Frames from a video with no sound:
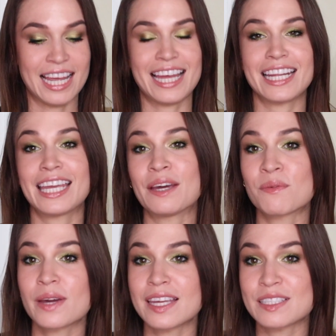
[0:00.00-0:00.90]
and I can't
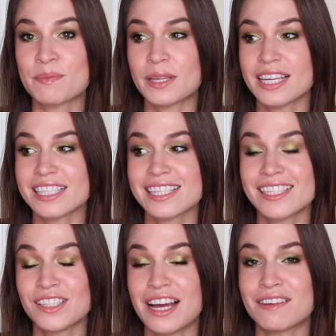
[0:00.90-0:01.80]
wait because I
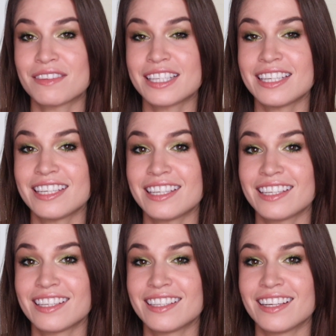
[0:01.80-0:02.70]
still have
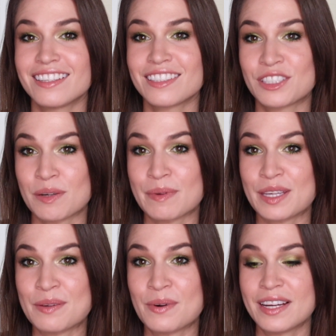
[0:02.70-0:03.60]
the Derma
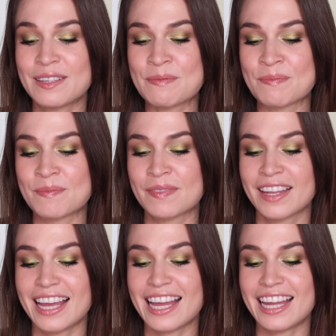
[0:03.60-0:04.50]
E one,
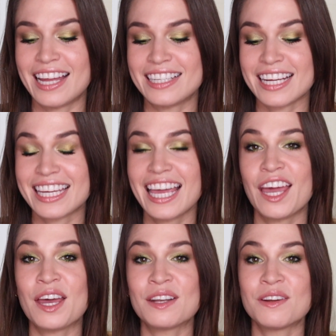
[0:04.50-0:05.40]
and I
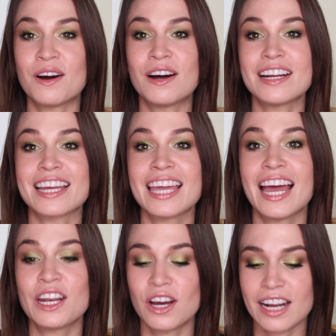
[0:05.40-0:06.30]
cannot
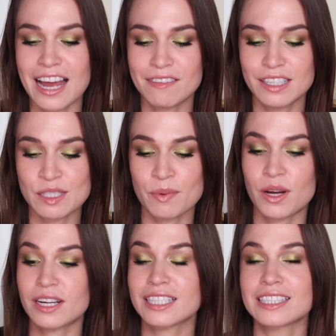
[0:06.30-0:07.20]
have this
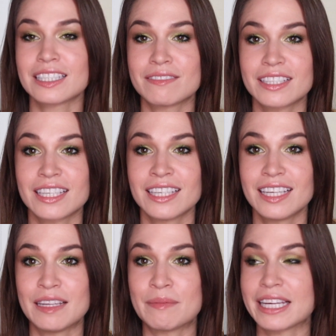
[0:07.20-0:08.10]
product living
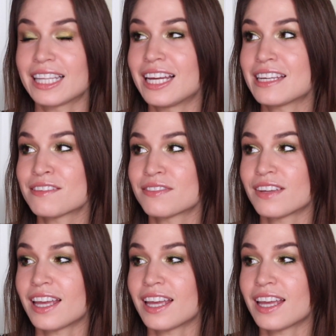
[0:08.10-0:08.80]
in my life